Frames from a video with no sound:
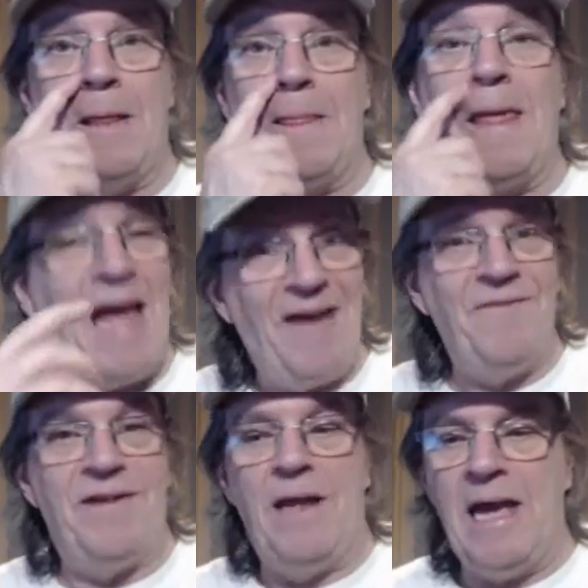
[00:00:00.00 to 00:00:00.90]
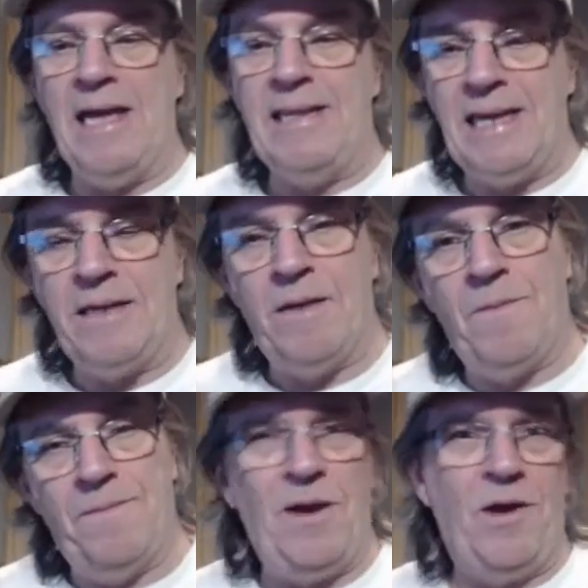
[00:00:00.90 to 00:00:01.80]
they have it. And then
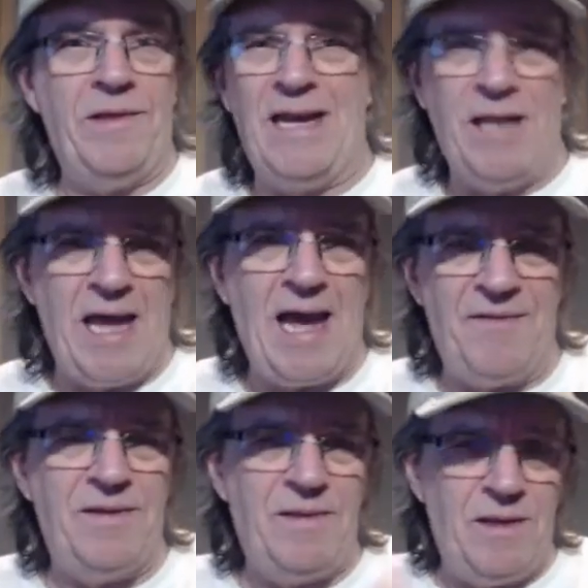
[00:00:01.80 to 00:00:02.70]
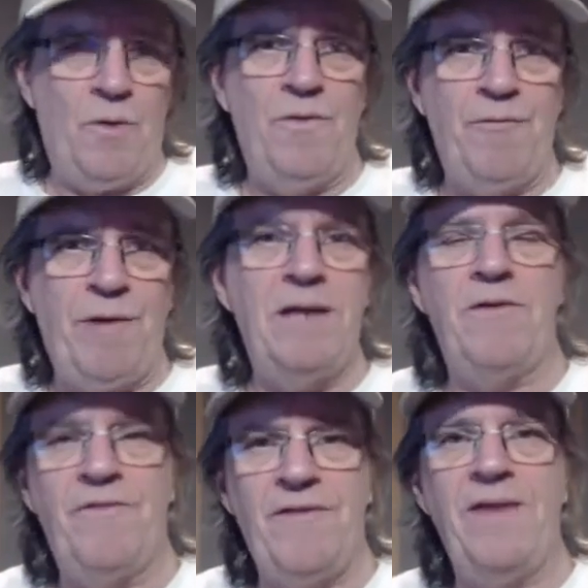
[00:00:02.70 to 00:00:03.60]
beyond that, they have the
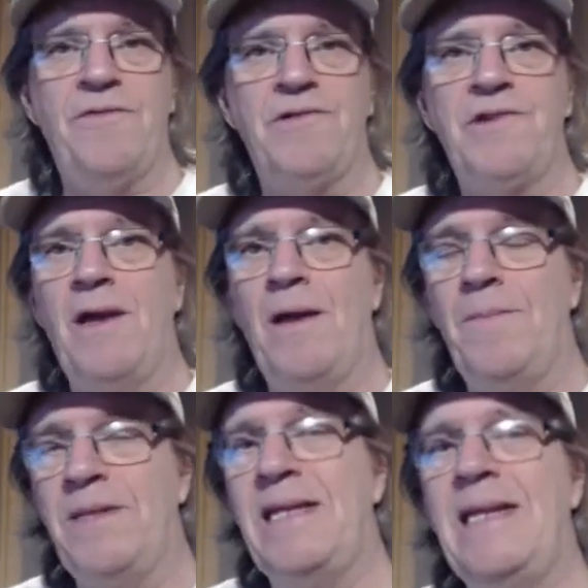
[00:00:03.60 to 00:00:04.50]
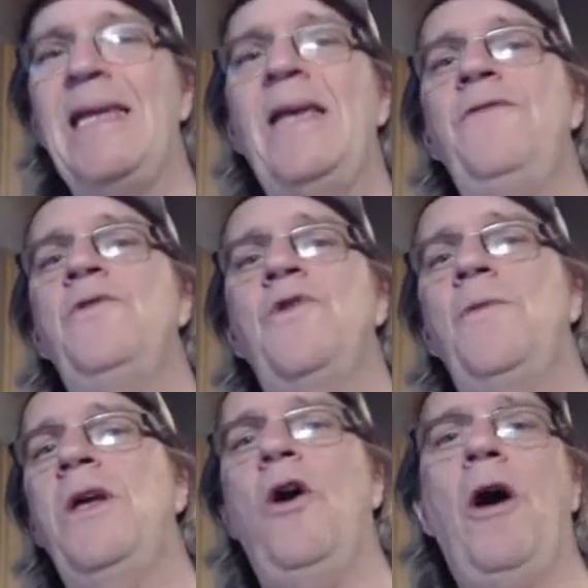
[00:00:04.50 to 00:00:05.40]
regular flavors, but then they give you so
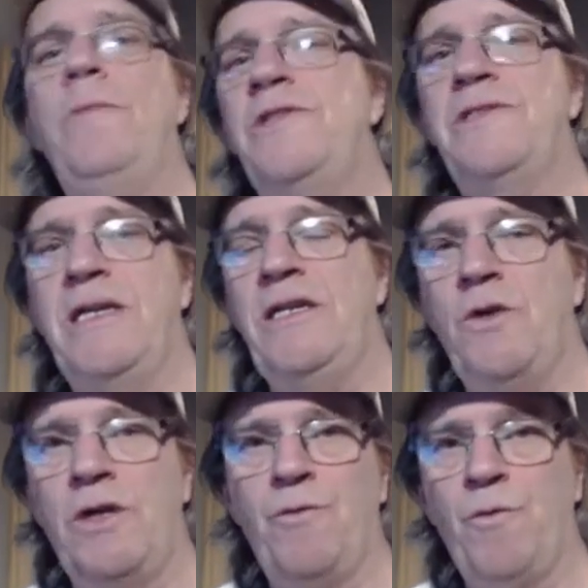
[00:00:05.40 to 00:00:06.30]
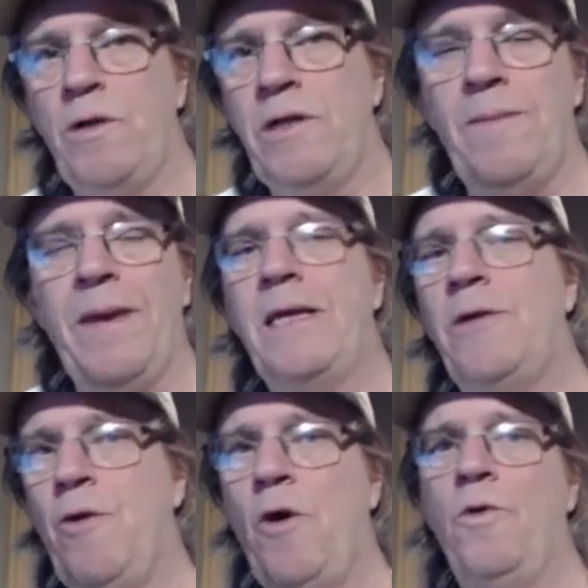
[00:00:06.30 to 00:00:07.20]
many options that you can really make
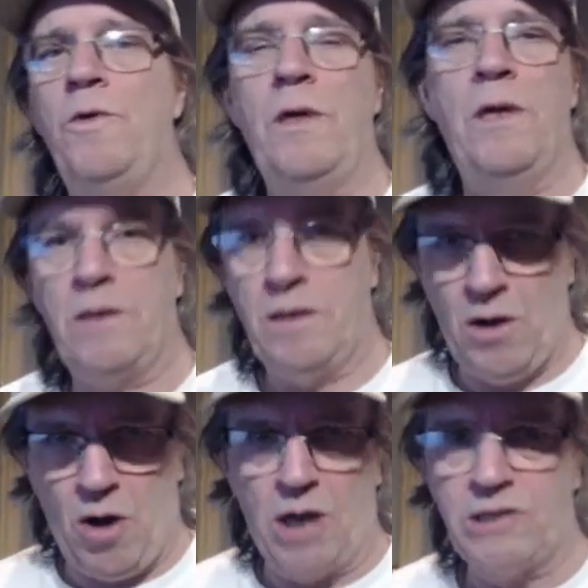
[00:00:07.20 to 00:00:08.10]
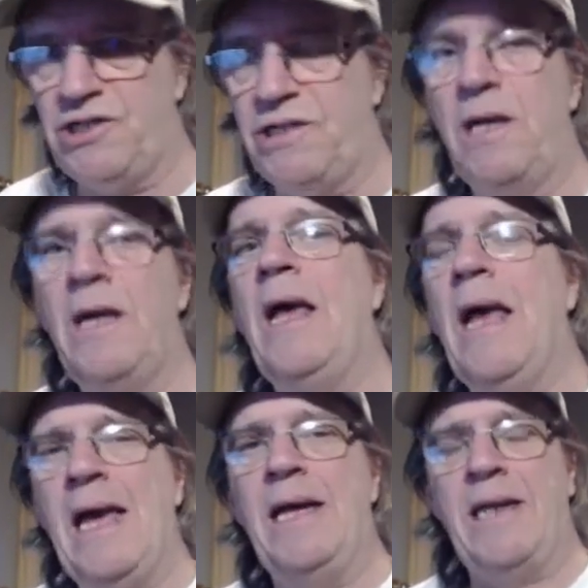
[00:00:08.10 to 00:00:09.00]
your own concoction.
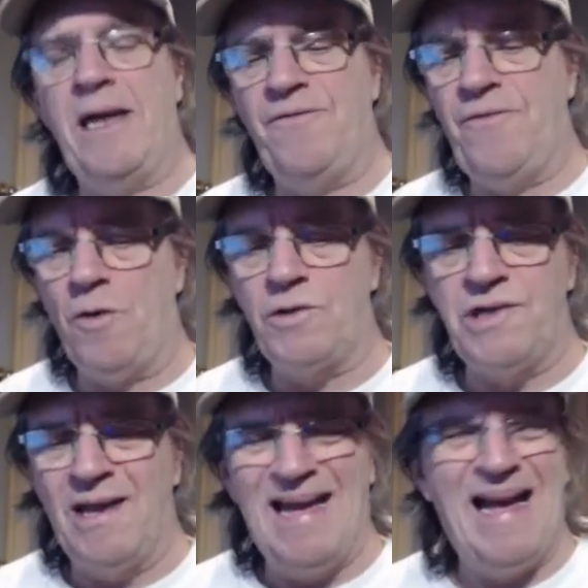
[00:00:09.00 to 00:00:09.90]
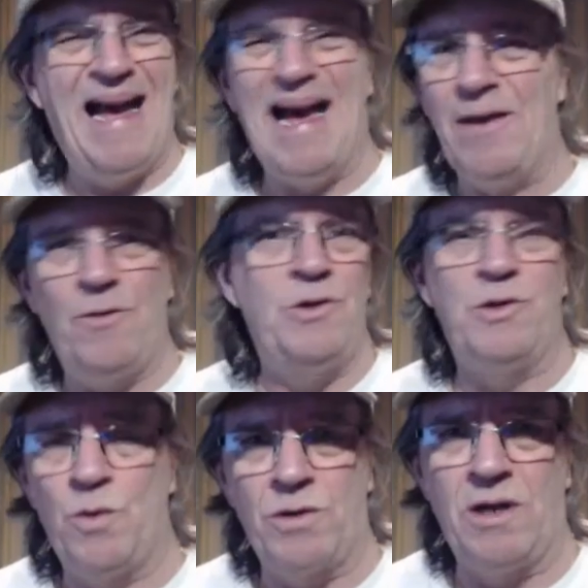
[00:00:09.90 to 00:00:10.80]
And folks, I don't use
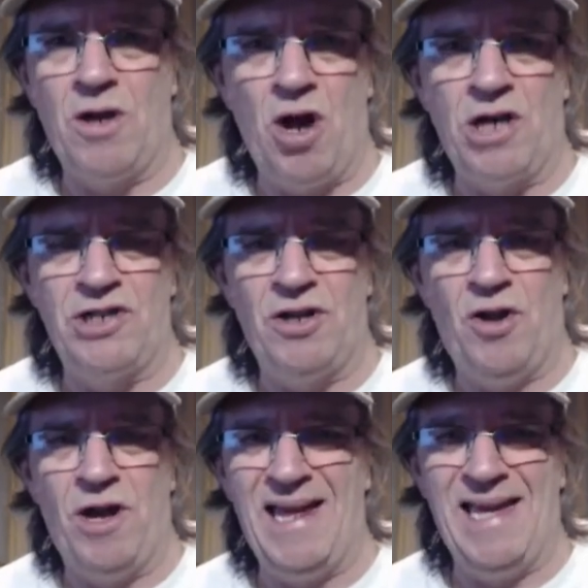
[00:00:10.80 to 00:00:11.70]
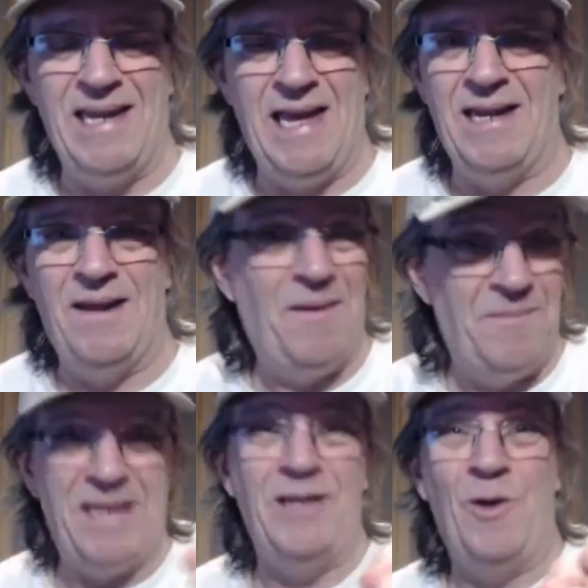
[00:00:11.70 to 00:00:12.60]
the word concoction a lot, and I
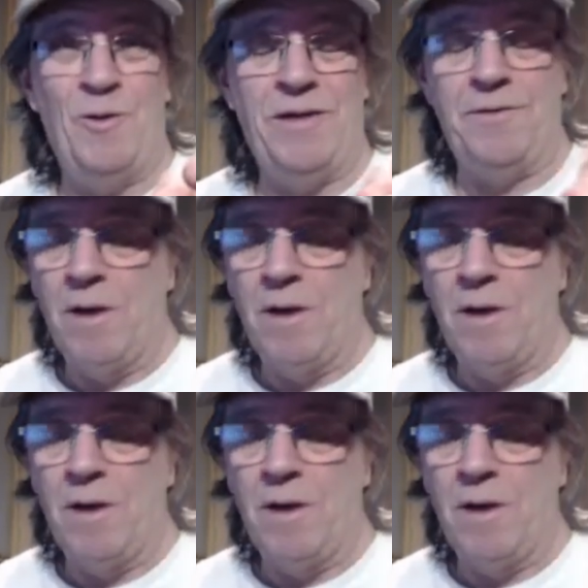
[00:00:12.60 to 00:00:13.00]
bet you don't either.